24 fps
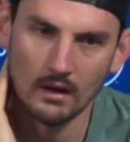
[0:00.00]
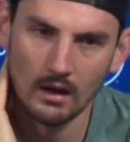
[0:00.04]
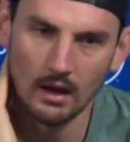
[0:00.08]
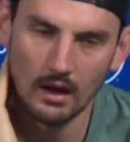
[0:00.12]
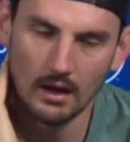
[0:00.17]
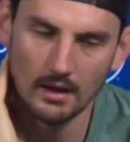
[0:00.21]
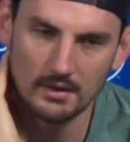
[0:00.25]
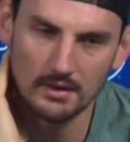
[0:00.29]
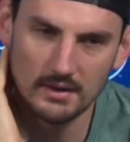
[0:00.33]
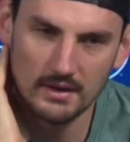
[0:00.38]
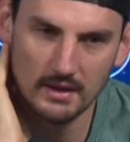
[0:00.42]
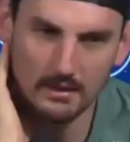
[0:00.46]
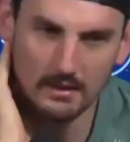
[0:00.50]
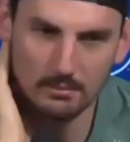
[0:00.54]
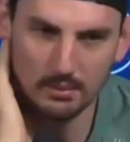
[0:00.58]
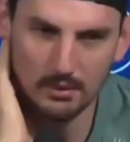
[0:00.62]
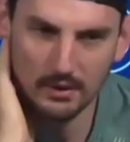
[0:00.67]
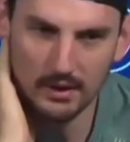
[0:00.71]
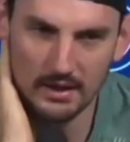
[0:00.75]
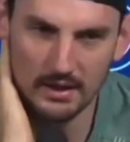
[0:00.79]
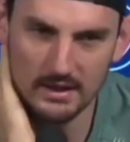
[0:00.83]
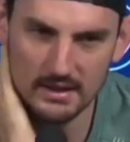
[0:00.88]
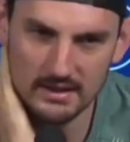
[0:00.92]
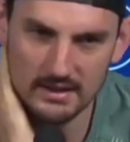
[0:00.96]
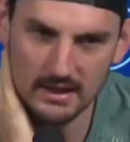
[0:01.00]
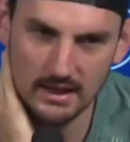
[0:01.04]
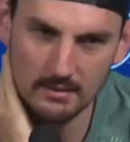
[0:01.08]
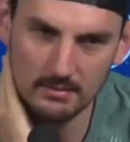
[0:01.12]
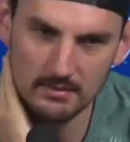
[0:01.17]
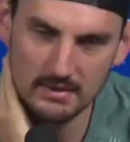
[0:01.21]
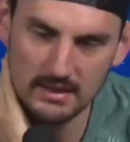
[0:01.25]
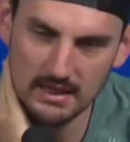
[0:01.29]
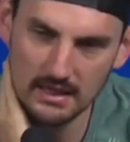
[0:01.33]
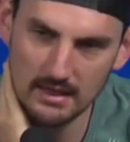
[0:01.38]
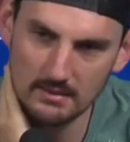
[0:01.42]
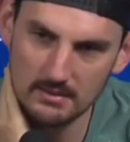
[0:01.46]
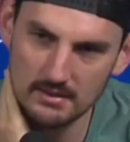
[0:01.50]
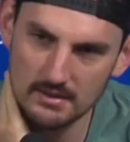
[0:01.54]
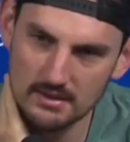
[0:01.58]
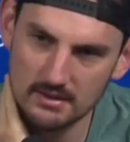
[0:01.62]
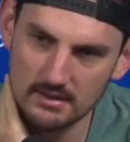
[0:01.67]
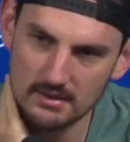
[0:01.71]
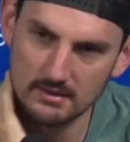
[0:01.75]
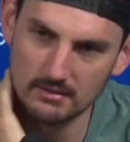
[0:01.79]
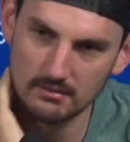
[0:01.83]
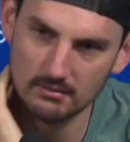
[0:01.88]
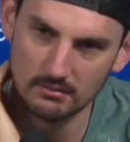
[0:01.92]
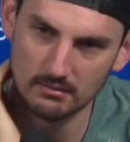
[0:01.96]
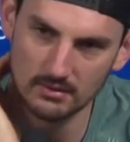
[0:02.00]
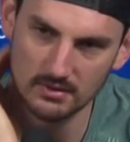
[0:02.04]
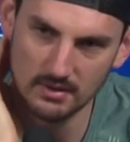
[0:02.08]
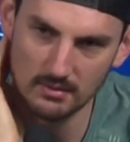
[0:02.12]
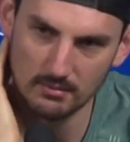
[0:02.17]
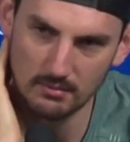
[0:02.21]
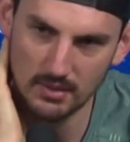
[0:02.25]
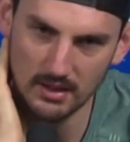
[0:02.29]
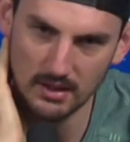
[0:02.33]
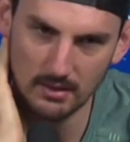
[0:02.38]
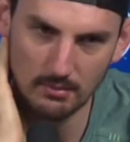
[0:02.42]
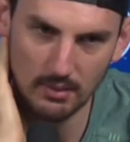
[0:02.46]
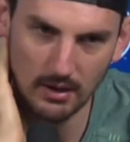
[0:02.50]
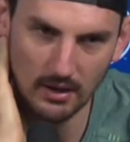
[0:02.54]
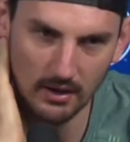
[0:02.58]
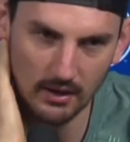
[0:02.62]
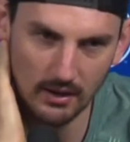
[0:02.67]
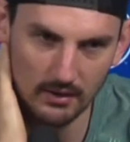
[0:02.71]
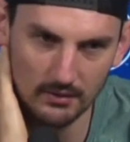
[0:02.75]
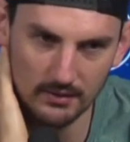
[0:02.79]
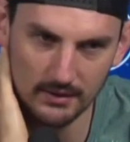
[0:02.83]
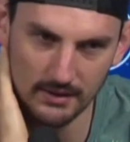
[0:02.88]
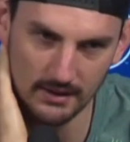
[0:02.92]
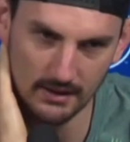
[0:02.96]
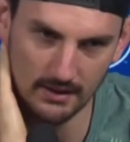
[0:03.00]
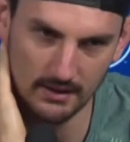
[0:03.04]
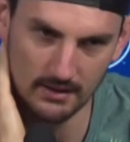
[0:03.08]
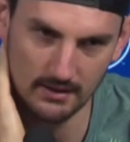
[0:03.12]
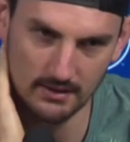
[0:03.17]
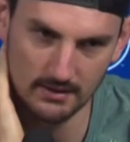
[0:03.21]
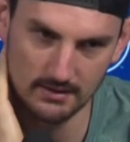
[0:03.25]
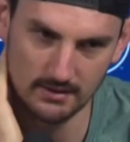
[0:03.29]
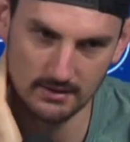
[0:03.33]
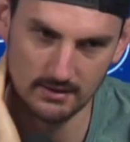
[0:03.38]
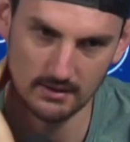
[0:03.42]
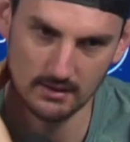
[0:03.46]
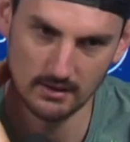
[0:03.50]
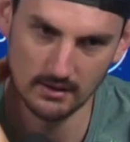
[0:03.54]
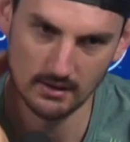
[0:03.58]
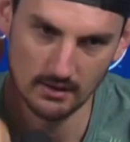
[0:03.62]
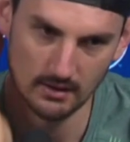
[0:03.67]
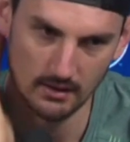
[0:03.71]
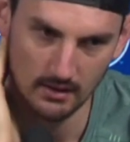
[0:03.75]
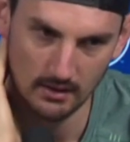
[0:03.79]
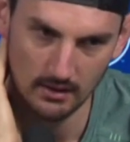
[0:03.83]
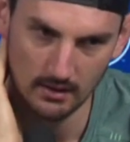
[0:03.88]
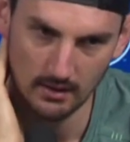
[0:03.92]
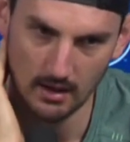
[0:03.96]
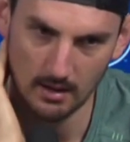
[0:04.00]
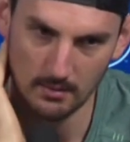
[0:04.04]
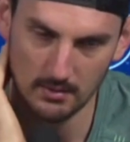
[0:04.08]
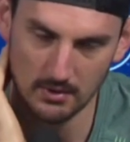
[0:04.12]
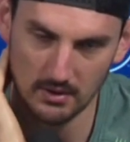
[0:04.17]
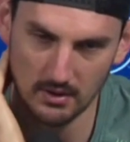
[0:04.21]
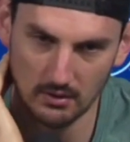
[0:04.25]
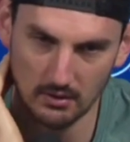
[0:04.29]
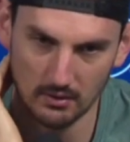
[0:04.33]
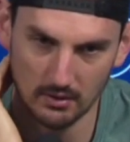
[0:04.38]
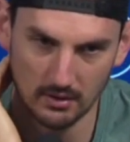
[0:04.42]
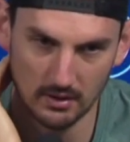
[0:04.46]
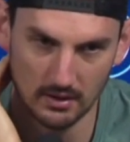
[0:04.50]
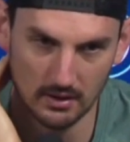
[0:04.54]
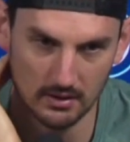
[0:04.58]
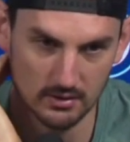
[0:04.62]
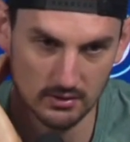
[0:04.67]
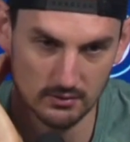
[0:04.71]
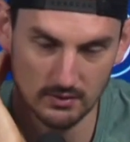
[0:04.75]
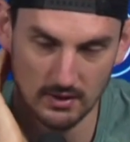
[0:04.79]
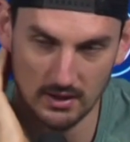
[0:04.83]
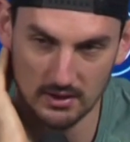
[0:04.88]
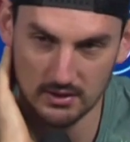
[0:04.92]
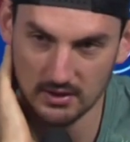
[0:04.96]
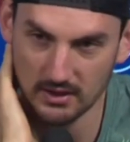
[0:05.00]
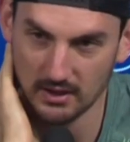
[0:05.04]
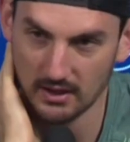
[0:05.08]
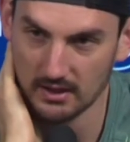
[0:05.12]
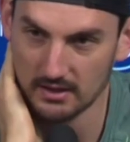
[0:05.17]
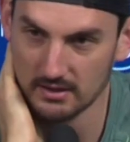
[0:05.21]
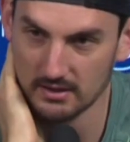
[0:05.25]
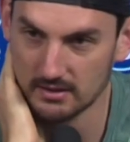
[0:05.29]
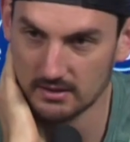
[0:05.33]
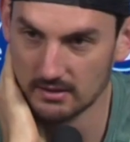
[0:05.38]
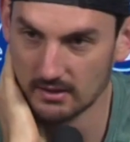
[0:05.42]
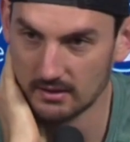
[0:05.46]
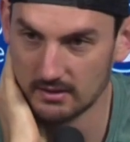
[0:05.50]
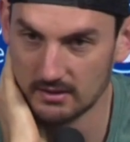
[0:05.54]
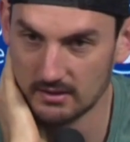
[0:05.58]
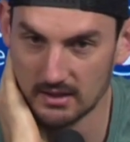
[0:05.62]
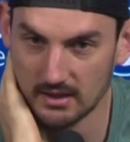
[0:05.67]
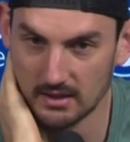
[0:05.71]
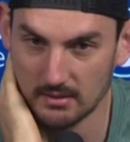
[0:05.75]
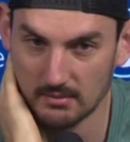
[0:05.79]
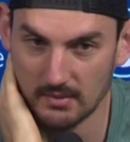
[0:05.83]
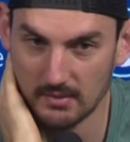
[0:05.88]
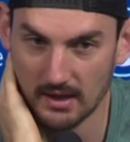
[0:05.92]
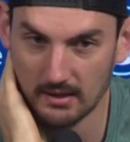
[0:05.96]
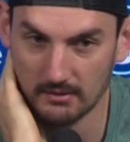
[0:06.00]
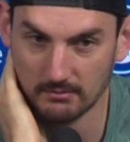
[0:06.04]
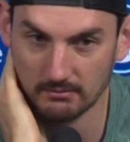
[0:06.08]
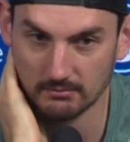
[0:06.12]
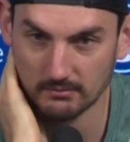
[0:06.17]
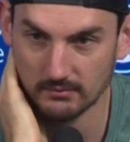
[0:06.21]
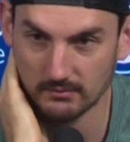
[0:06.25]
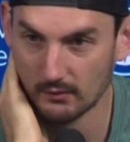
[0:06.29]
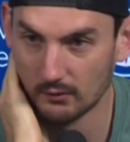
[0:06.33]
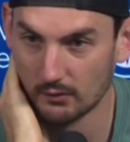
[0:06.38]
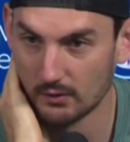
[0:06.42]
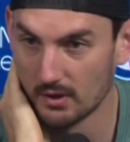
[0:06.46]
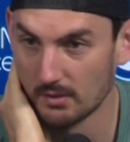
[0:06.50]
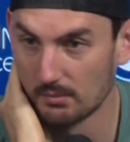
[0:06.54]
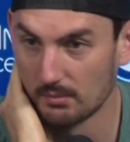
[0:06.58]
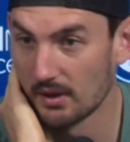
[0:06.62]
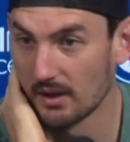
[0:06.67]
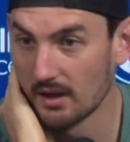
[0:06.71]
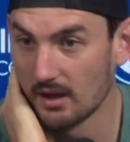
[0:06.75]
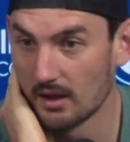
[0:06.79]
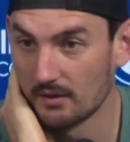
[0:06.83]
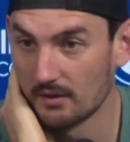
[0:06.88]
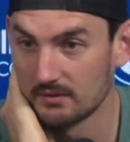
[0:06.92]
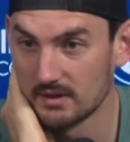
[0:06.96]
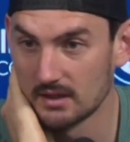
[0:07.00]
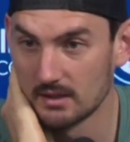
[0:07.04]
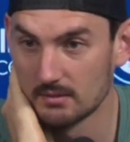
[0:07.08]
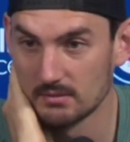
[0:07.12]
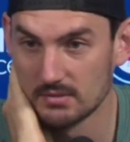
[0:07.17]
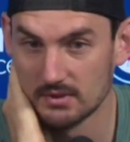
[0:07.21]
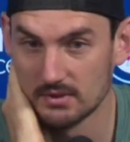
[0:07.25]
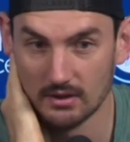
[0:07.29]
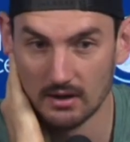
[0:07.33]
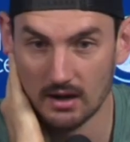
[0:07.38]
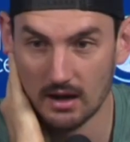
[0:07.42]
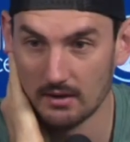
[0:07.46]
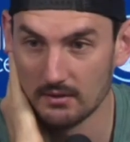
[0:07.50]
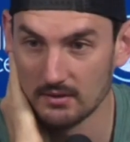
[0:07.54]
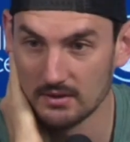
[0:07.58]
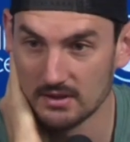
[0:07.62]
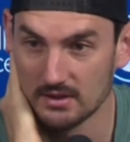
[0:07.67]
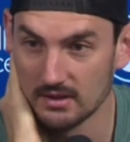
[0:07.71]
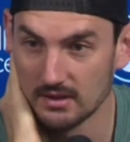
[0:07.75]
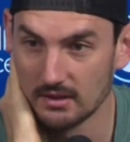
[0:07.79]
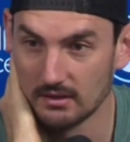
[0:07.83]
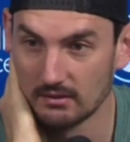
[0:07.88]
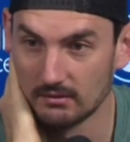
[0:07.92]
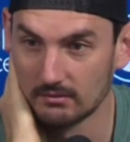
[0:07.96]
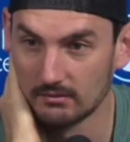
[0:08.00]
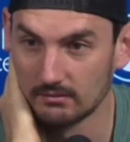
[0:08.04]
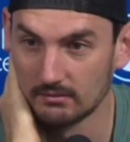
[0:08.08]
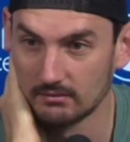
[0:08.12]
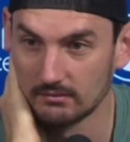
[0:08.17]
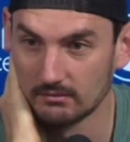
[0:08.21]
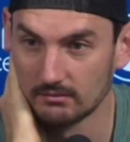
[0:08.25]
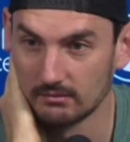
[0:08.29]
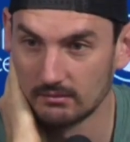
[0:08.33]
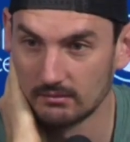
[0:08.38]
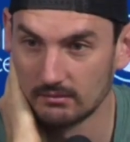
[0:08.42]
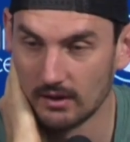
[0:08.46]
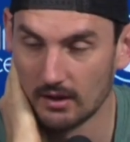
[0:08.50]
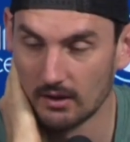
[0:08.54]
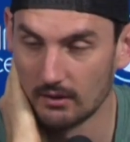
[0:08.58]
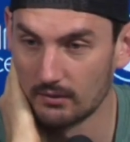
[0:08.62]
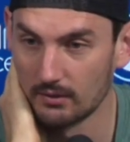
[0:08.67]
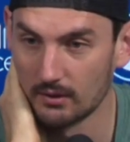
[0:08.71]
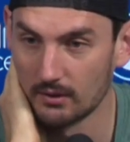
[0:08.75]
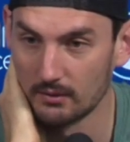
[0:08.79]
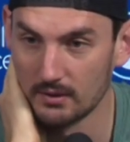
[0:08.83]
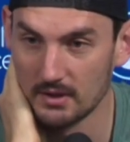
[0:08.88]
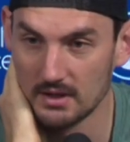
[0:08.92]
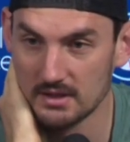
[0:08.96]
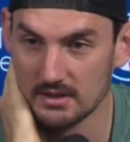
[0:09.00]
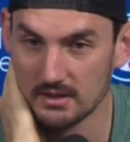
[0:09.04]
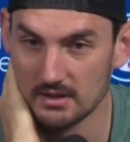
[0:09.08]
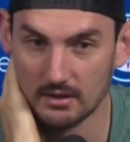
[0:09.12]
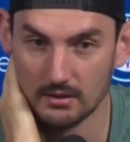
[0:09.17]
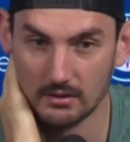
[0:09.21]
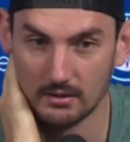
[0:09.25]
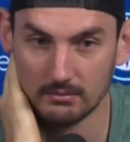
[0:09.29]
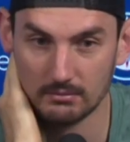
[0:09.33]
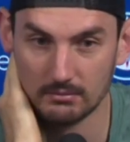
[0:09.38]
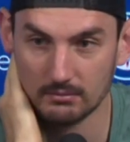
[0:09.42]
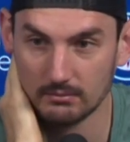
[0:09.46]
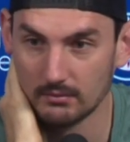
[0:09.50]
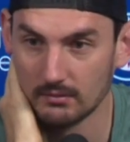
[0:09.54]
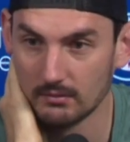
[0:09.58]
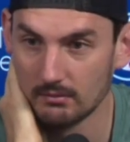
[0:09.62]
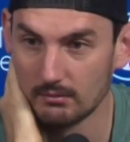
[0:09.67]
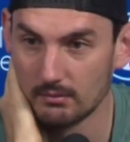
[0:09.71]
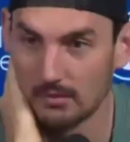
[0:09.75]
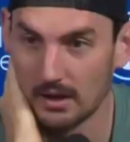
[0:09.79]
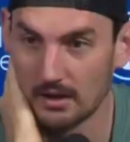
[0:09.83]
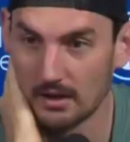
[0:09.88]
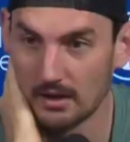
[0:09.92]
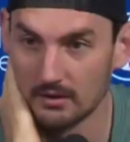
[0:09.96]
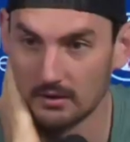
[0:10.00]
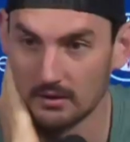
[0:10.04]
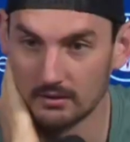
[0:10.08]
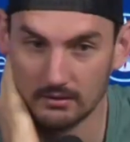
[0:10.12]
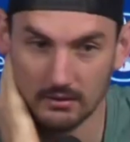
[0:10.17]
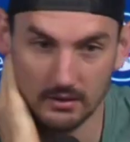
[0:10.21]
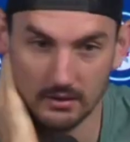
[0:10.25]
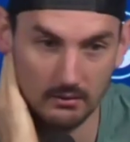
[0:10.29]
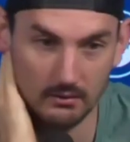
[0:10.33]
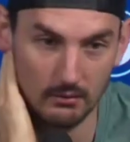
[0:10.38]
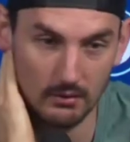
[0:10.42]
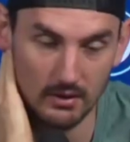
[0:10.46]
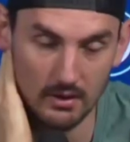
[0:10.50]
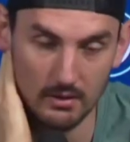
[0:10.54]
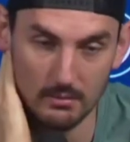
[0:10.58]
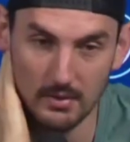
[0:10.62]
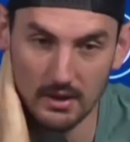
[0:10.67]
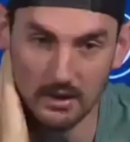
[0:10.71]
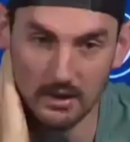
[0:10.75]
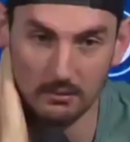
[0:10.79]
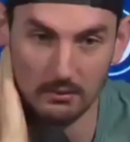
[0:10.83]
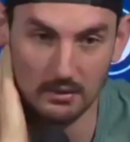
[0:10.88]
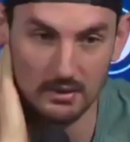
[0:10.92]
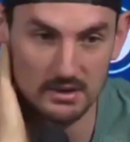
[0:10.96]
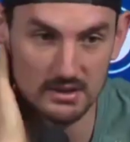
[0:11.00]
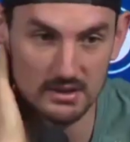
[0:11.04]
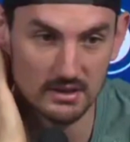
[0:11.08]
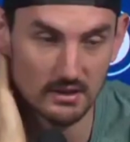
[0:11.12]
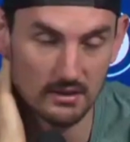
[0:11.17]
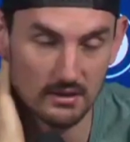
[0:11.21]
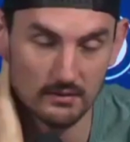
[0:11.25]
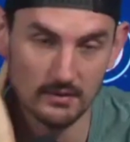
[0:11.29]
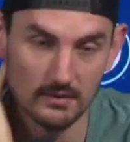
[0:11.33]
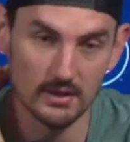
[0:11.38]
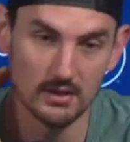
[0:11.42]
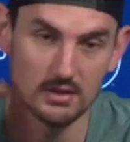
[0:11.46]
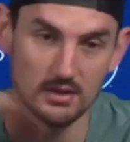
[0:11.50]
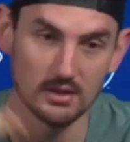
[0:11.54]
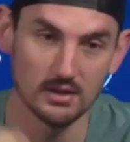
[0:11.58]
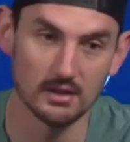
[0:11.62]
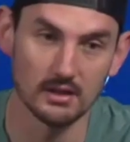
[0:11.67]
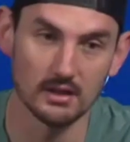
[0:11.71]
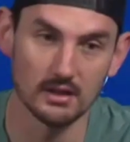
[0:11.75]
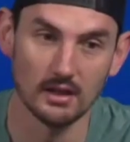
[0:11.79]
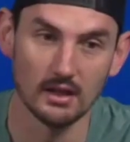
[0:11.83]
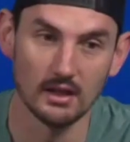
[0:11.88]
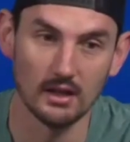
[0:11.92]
I think playing the same teams was a big part of it, because, I mean, you go on a stretch against a team that, one of the playoff teams, they're obviously there for a reason. They're better and one of the better ones in the division.